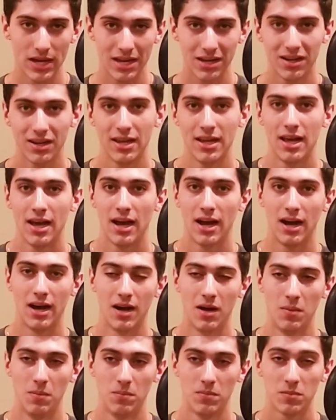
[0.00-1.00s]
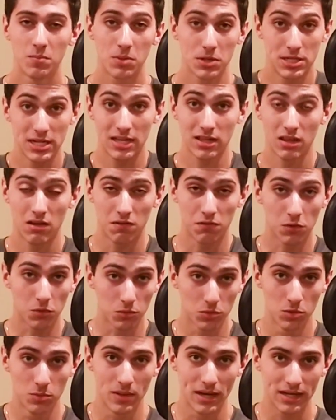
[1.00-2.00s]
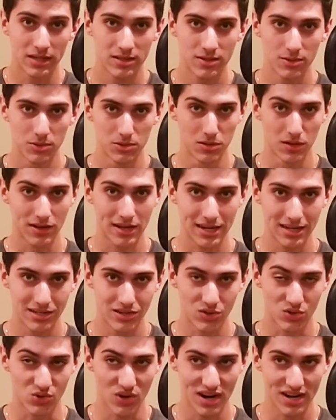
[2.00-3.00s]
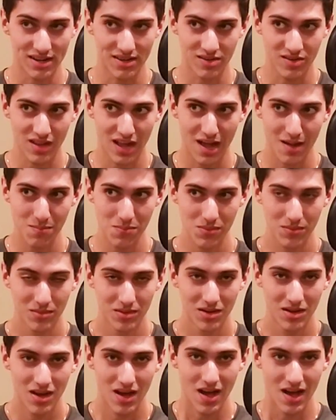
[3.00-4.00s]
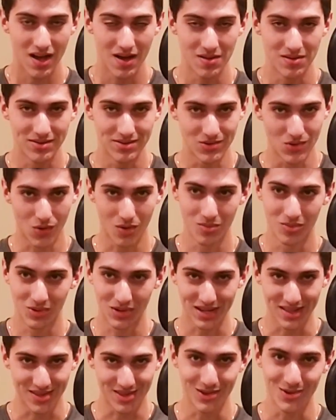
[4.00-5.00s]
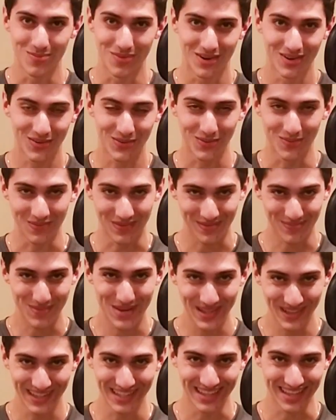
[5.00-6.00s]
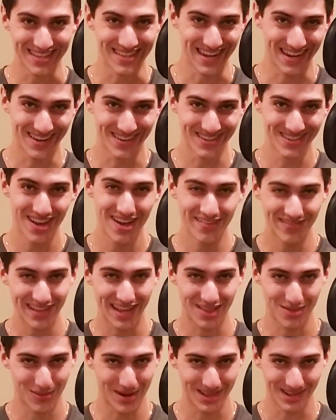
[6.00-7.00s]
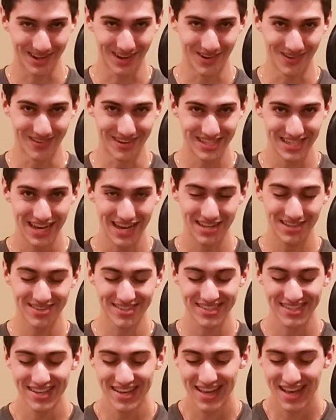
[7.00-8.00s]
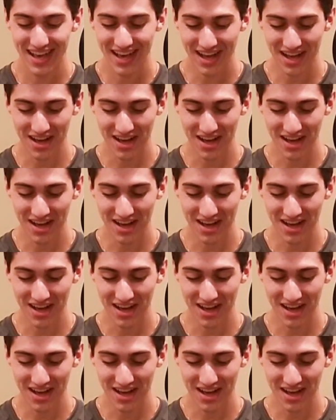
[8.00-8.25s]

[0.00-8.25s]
to it, particularly for Rubik's, who's looking to try to stop normal consumers from peeling the stickers off, that's why they're going with tiles.